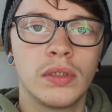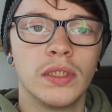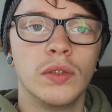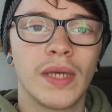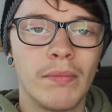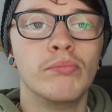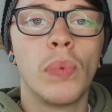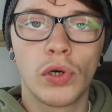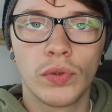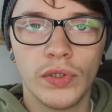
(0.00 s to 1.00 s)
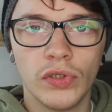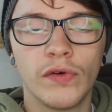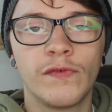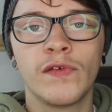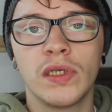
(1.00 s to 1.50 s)
You can borrow
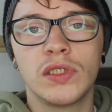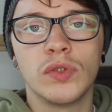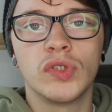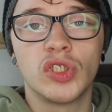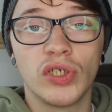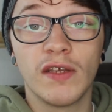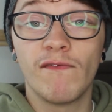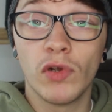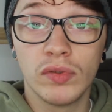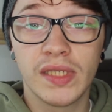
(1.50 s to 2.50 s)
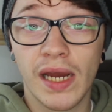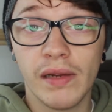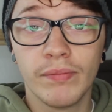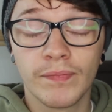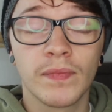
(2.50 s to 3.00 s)
enough to study
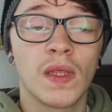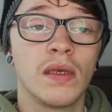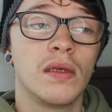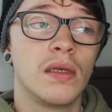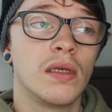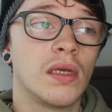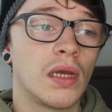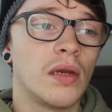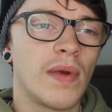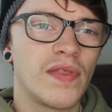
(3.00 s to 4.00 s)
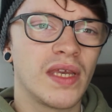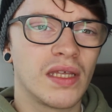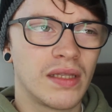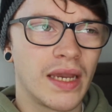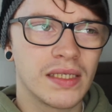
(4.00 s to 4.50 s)
full-time. I think it
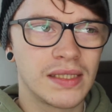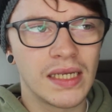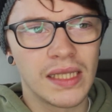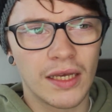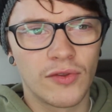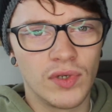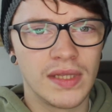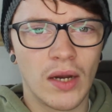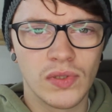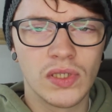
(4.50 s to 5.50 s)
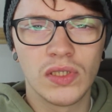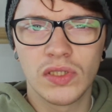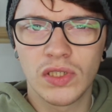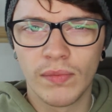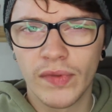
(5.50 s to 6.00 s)
like says like 3,000 and
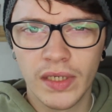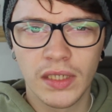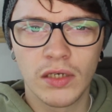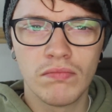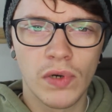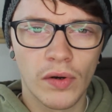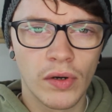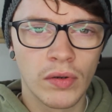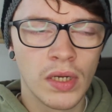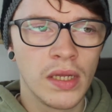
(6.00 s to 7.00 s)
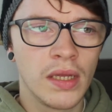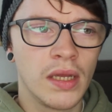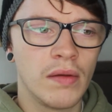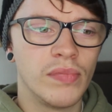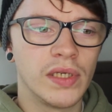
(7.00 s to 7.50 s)
something you can borrow,
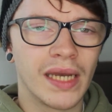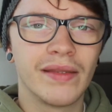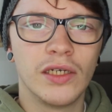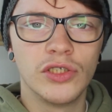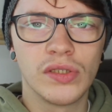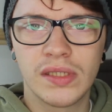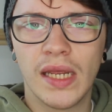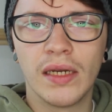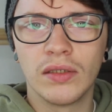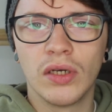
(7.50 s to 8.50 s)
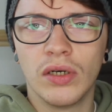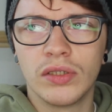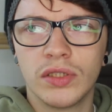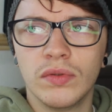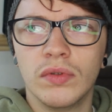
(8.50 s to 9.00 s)
but you can then adjust it and go
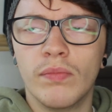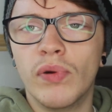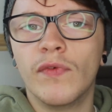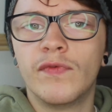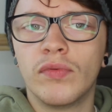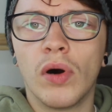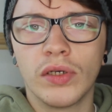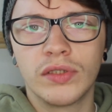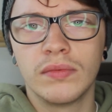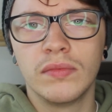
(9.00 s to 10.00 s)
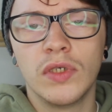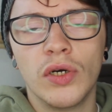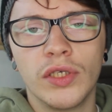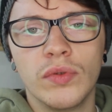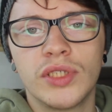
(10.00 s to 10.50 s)
to above what
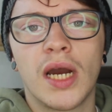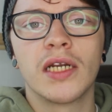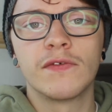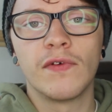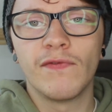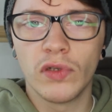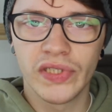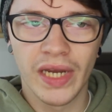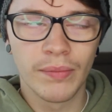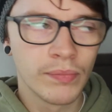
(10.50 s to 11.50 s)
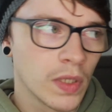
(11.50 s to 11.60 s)
OU charge for full-time.